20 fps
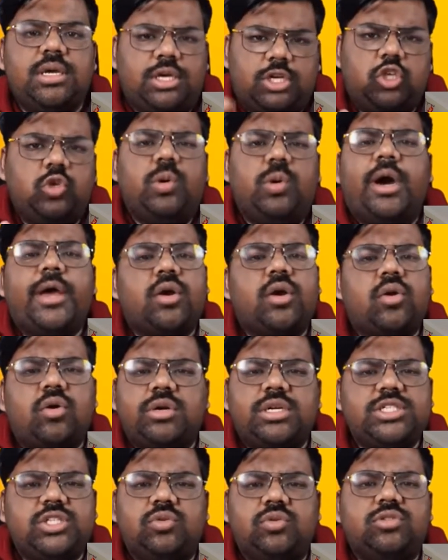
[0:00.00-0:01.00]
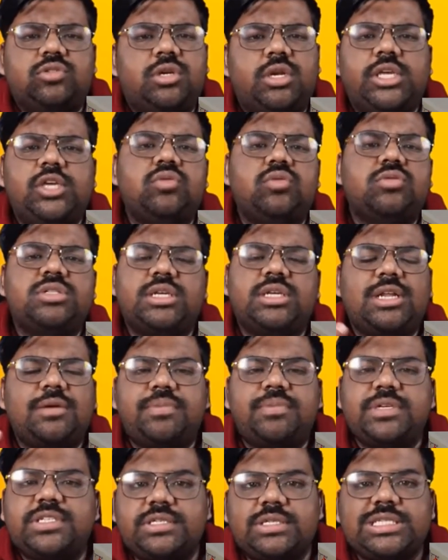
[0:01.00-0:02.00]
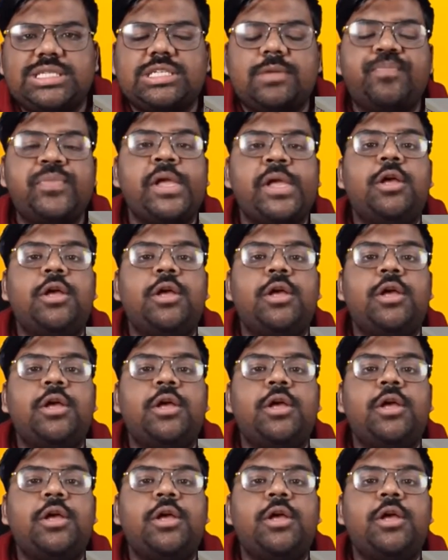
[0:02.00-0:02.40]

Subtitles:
QR code is usually used in a business,